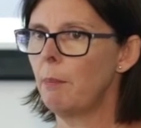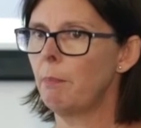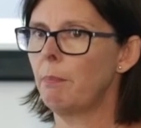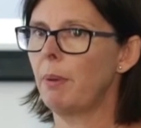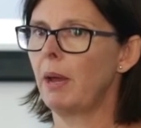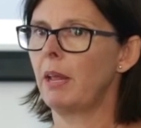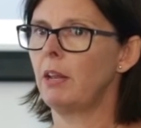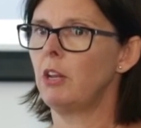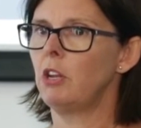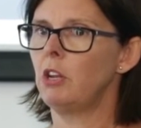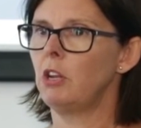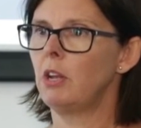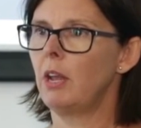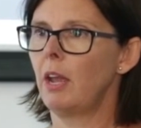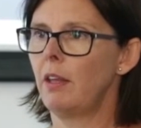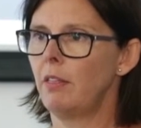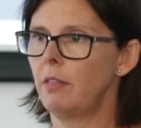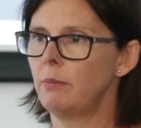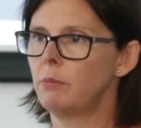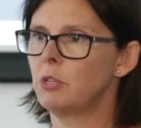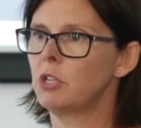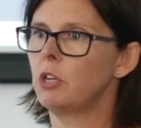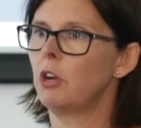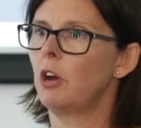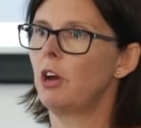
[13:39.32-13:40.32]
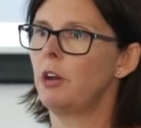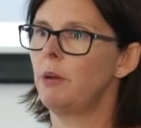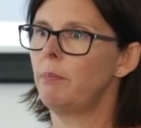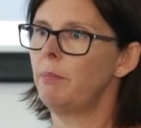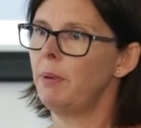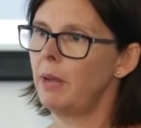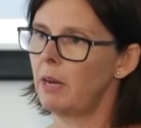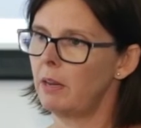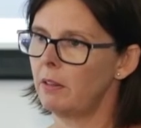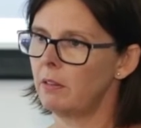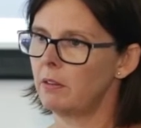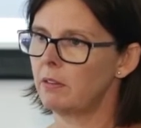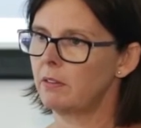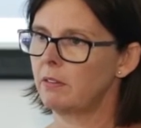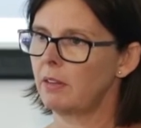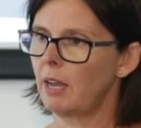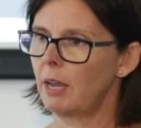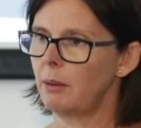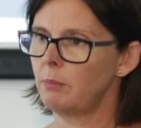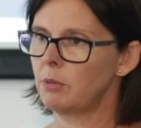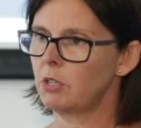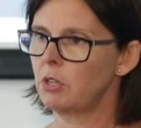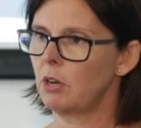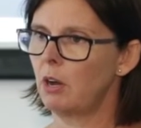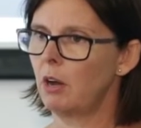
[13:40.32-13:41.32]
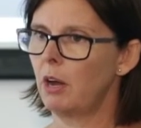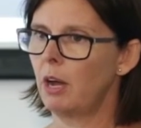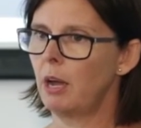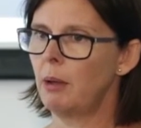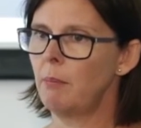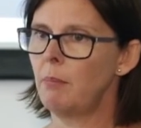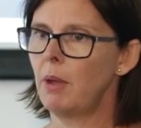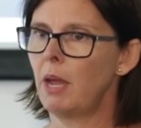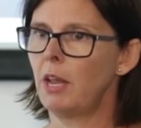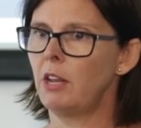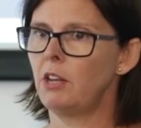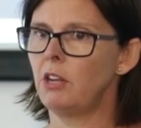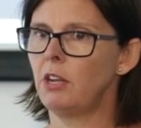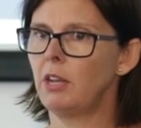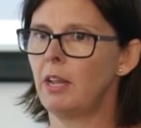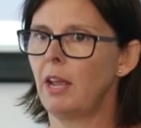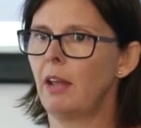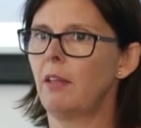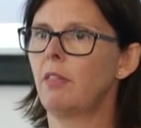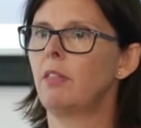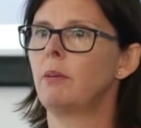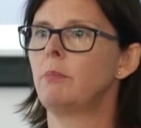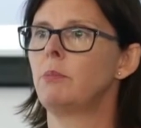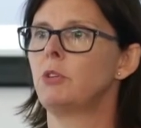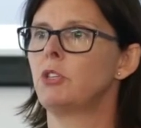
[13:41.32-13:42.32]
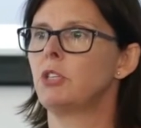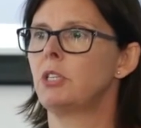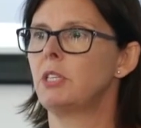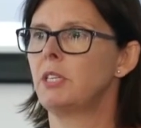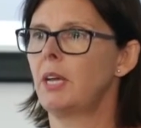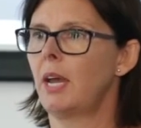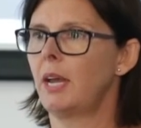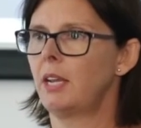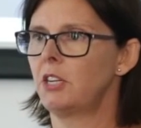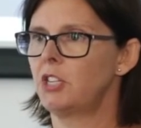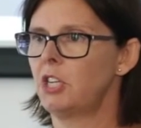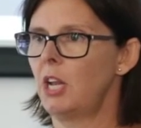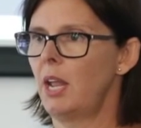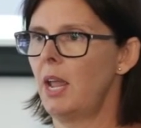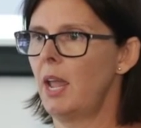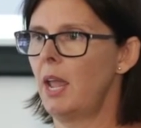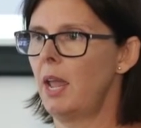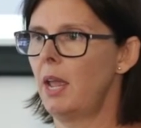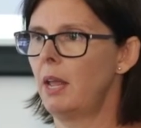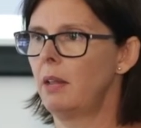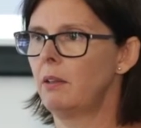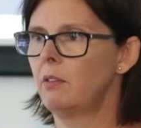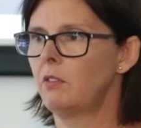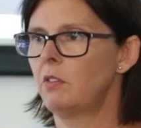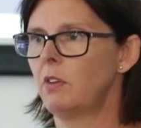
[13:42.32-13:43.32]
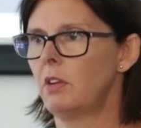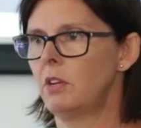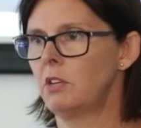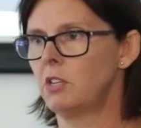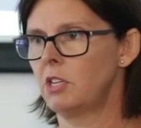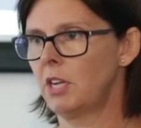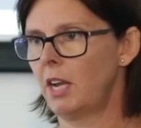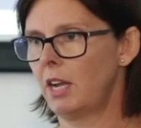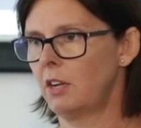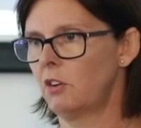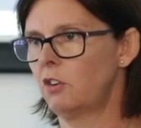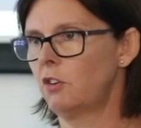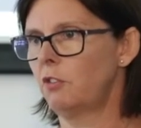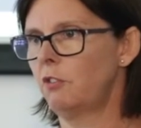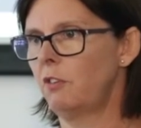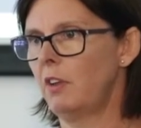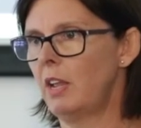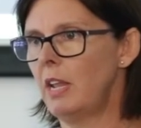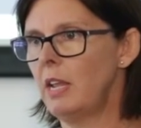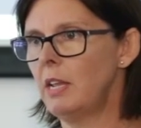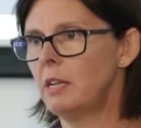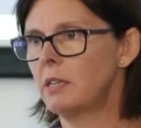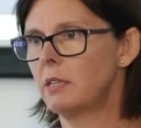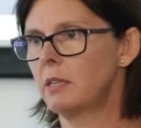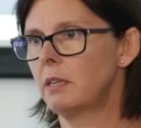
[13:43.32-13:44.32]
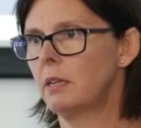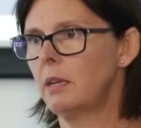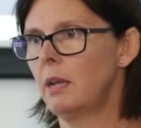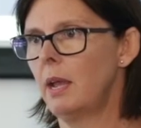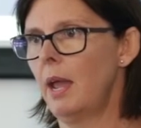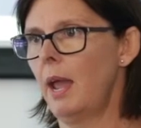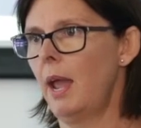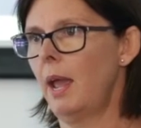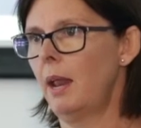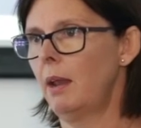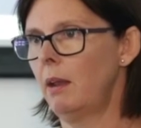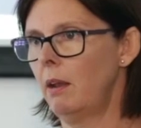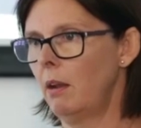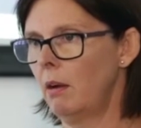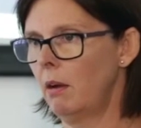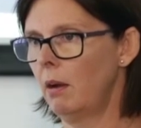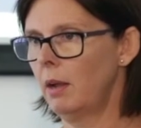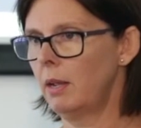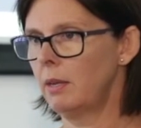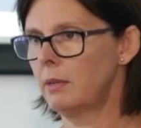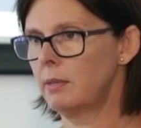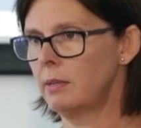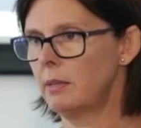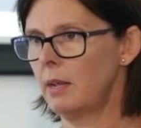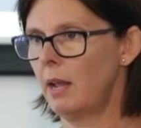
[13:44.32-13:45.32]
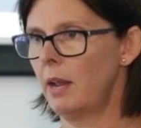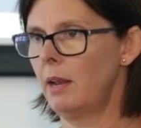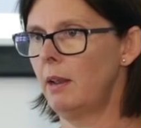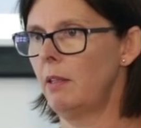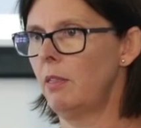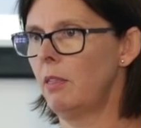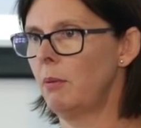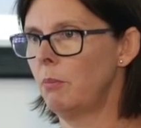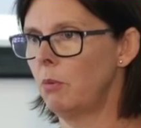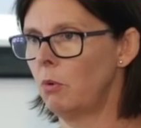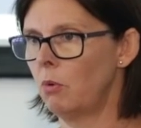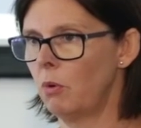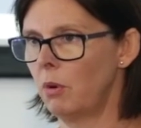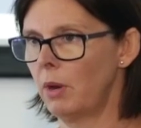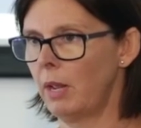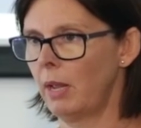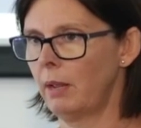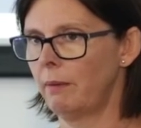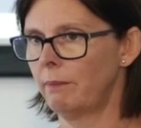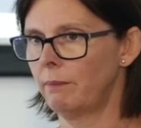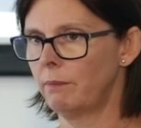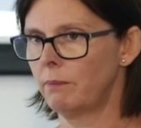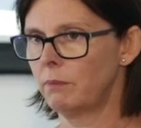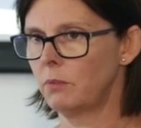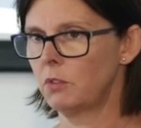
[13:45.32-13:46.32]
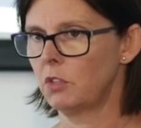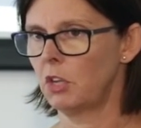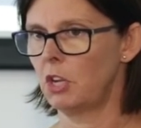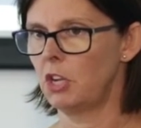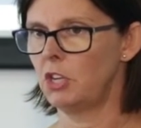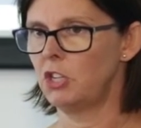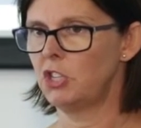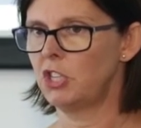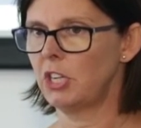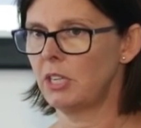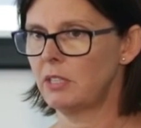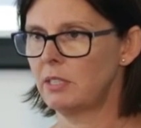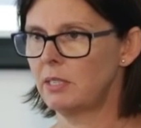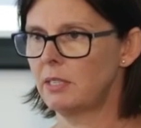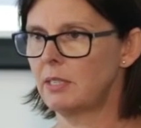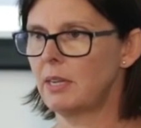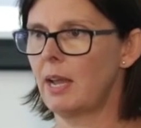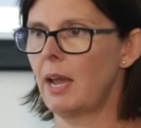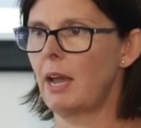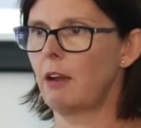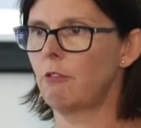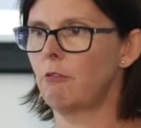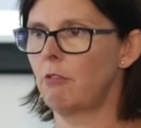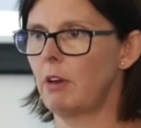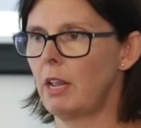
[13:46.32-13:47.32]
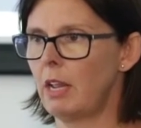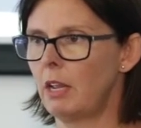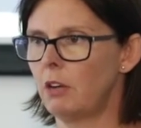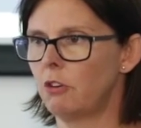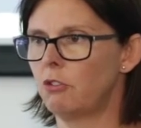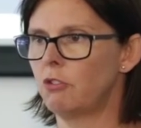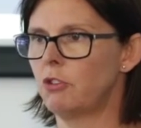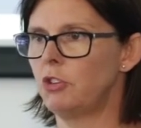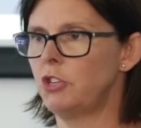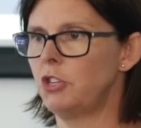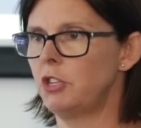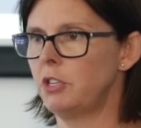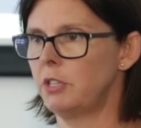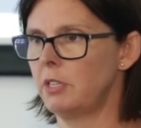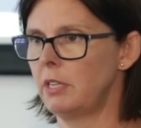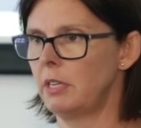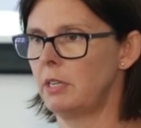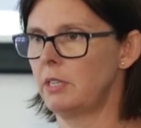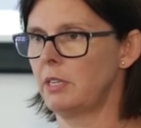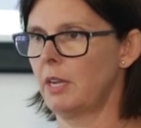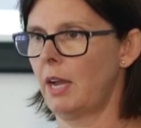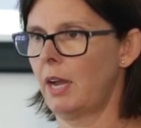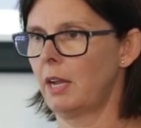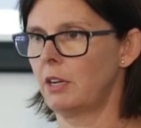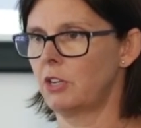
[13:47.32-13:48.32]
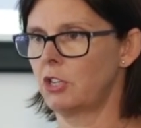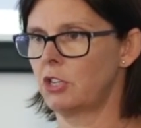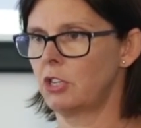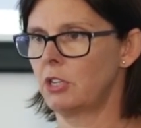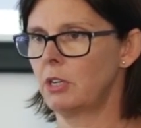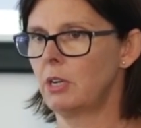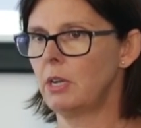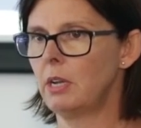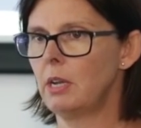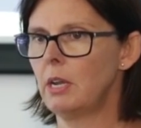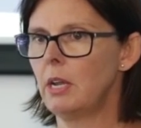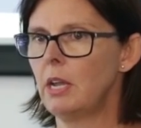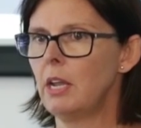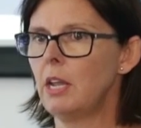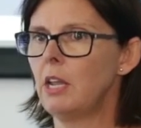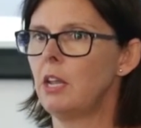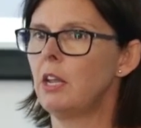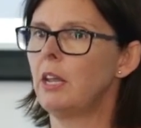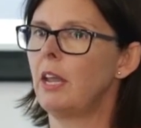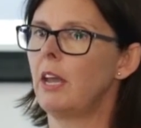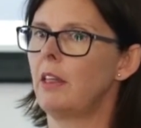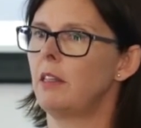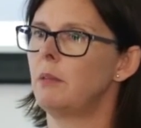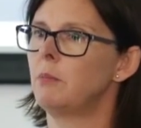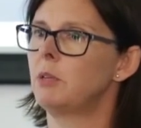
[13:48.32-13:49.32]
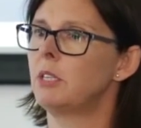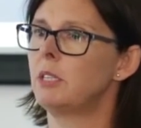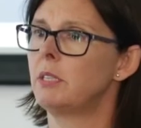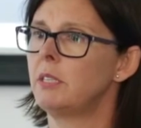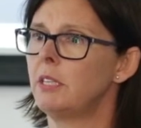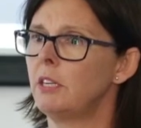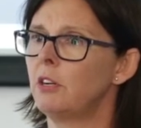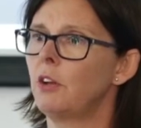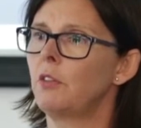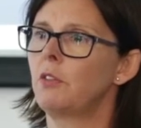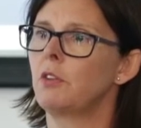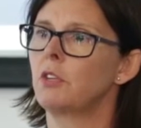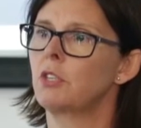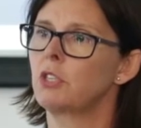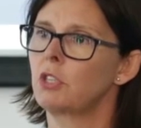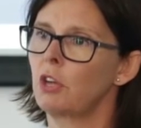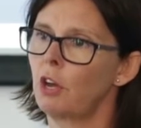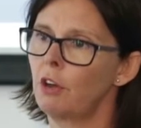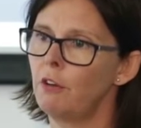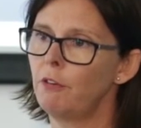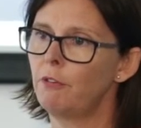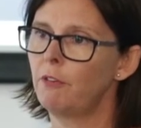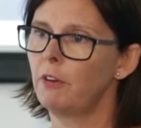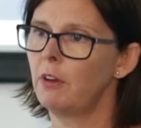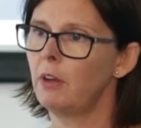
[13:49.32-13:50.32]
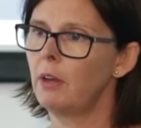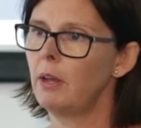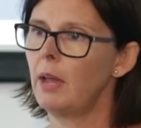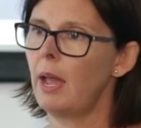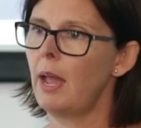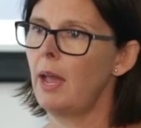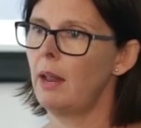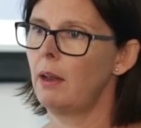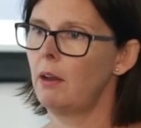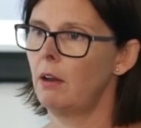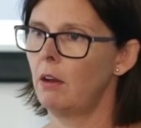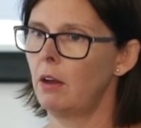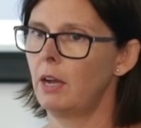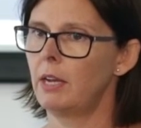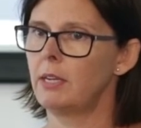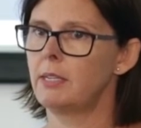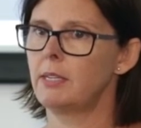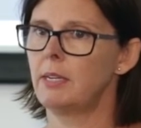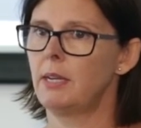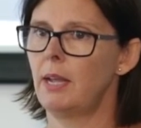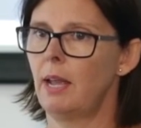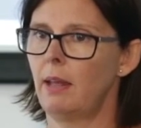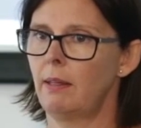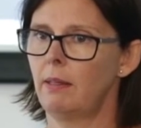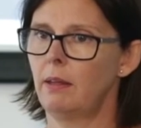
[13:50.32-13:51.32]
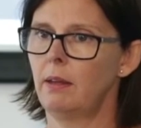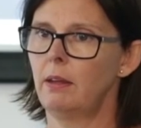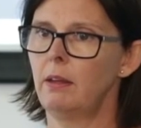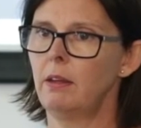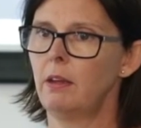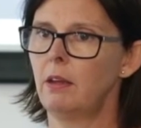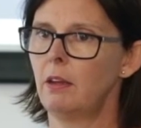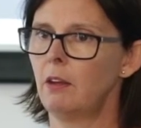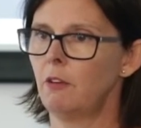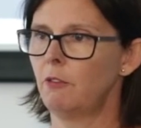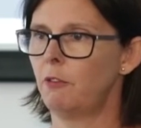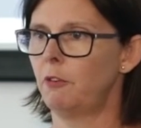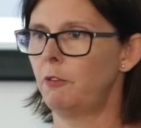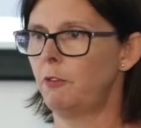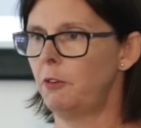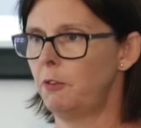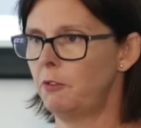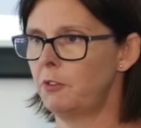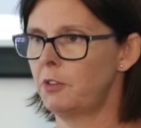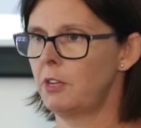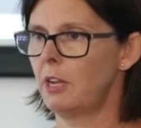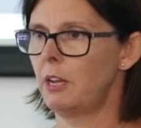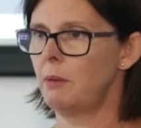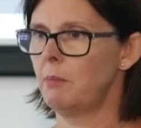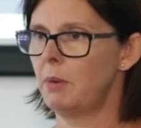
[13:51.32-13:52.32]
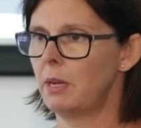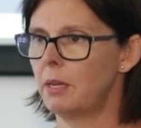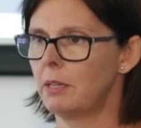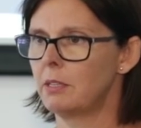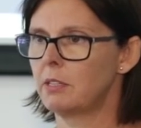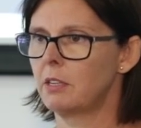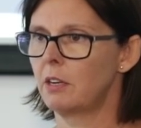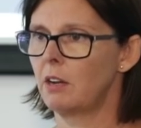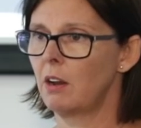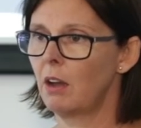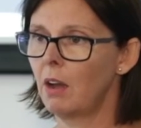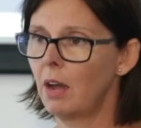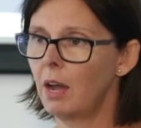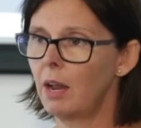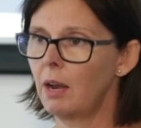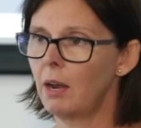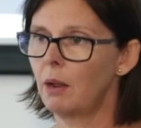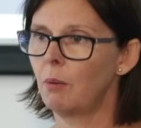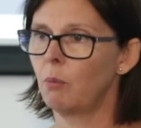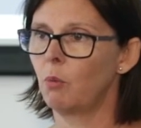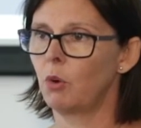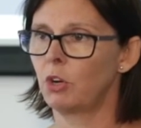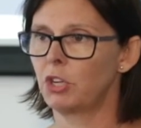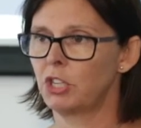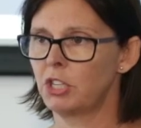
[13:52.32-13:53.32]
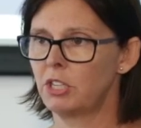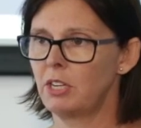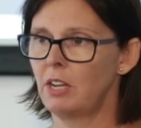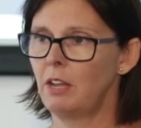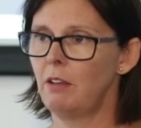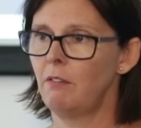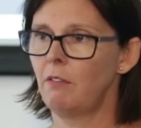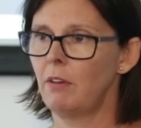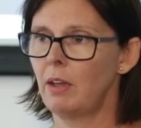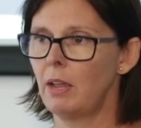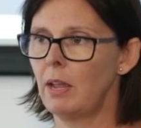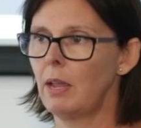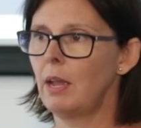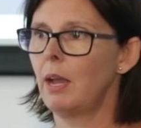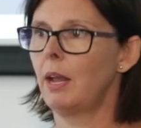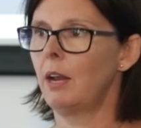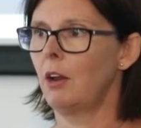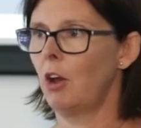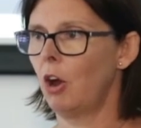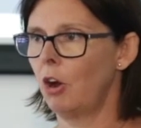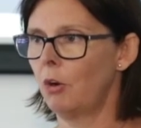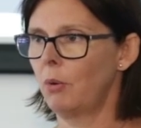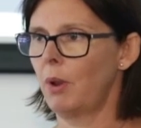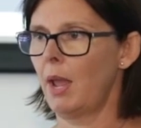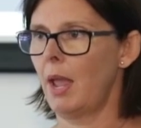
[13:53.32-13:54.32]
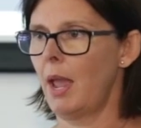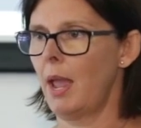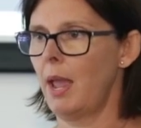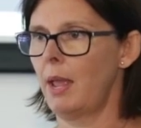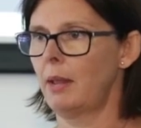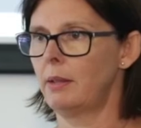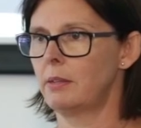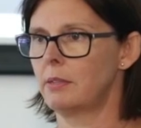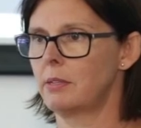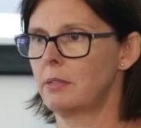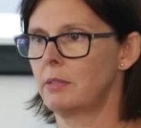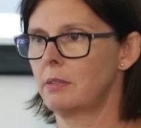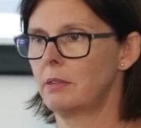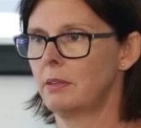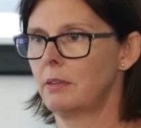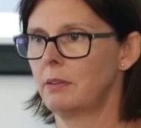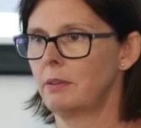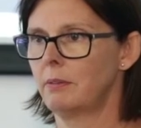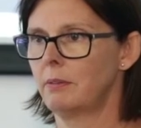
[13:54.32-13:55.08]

but you get them to go to bed at the same time and you get them to touch hands and touch feet at night and in the morning. So you just start reintroducing touch. You get them to sit on the sofa at night together for 15 minutes a night and watch TV and hold hands.